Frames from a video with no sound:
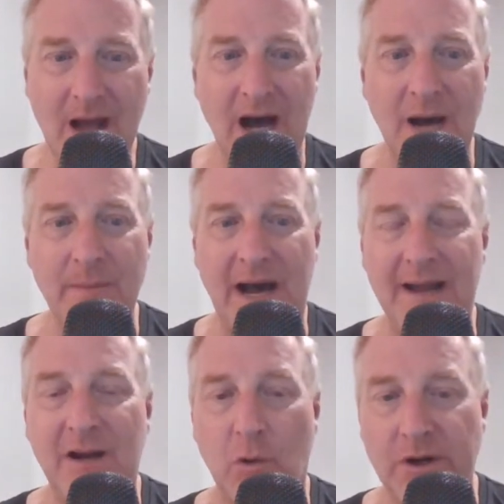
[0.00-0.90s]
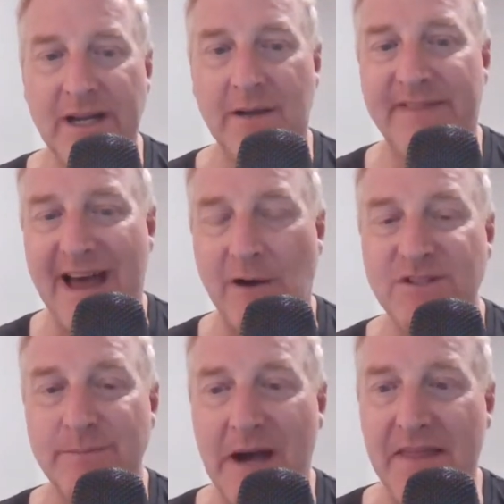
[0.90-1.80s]
Um, I QWERTY a
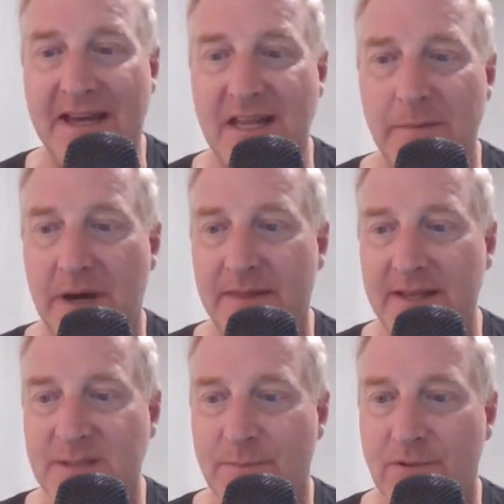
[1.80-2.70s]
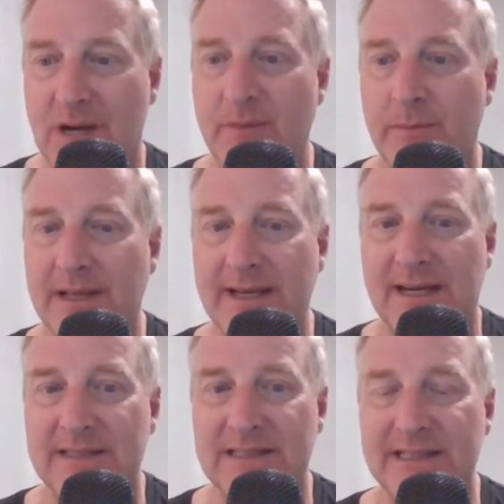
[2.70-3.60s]
thousand by the end of the month is probably
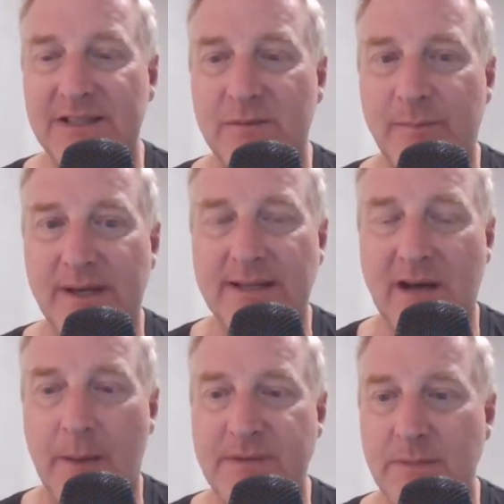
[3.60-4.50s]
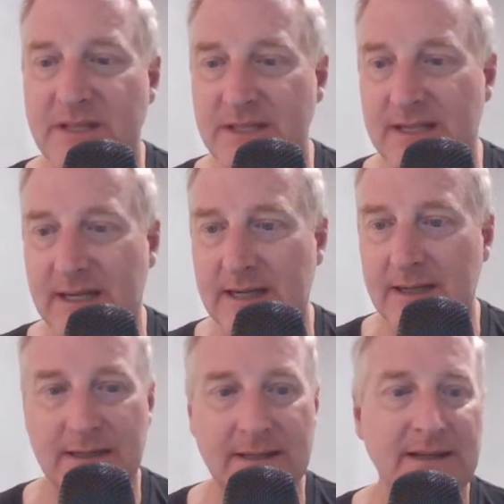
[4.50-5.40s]
a little bit optimistic.
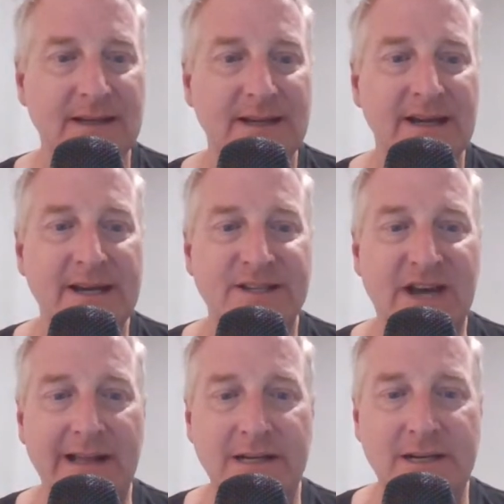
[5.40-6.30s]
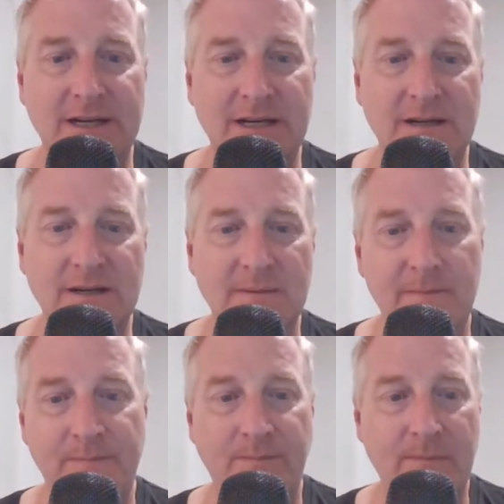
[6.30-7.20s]

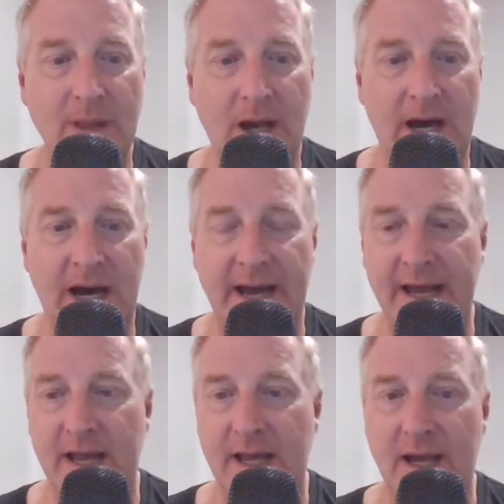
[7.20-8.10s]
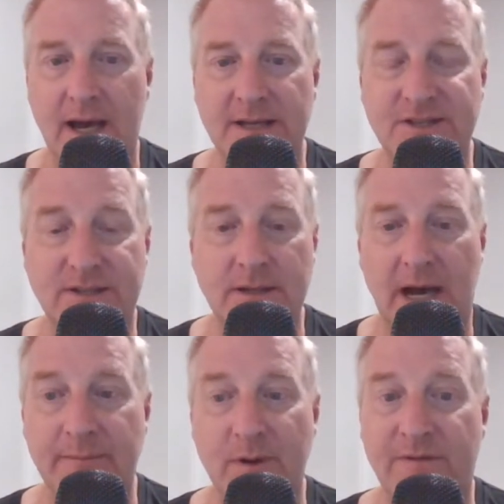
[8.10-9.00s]
Tyler, I uh,
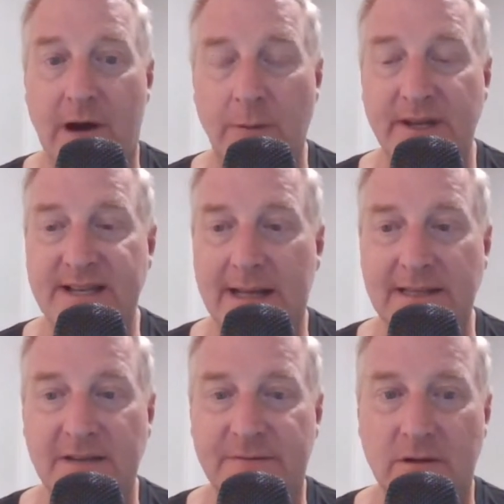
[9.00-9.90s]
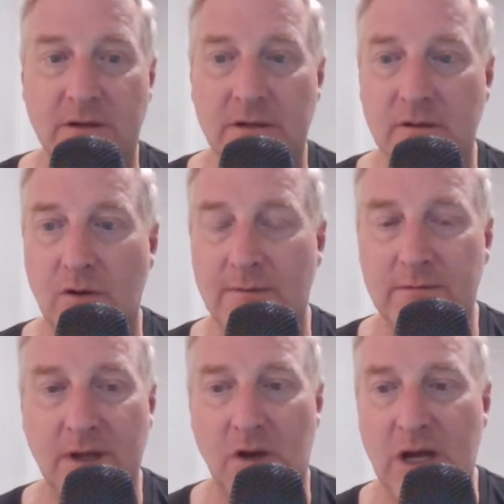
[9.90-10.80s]
I've been following Tech Lead for oh
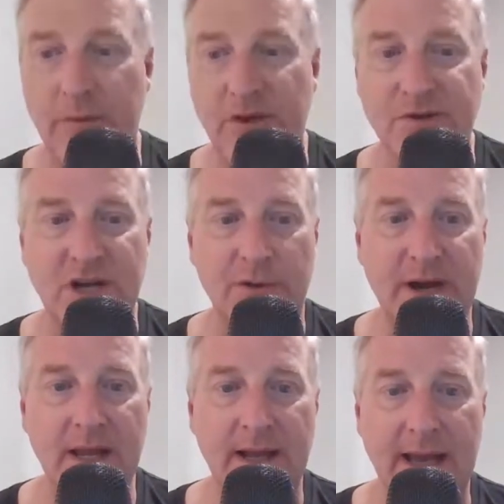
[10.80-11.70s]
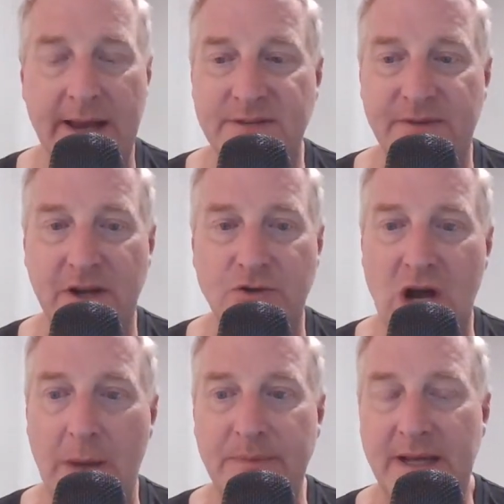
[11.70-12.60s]
you know a couple years already, and his video
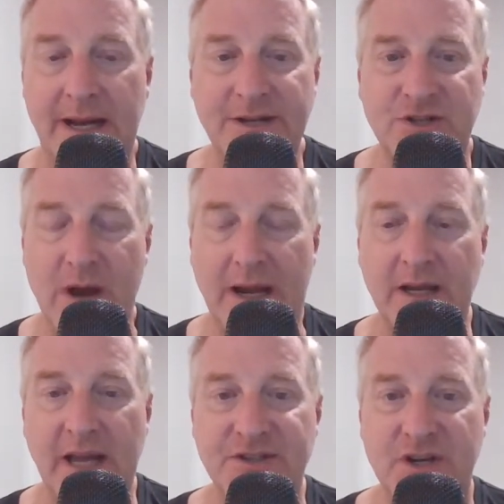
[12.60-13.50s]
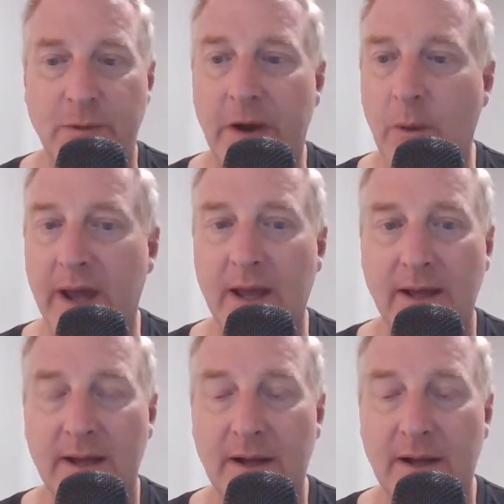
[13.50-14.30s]
dropped, and I just recognized it right away.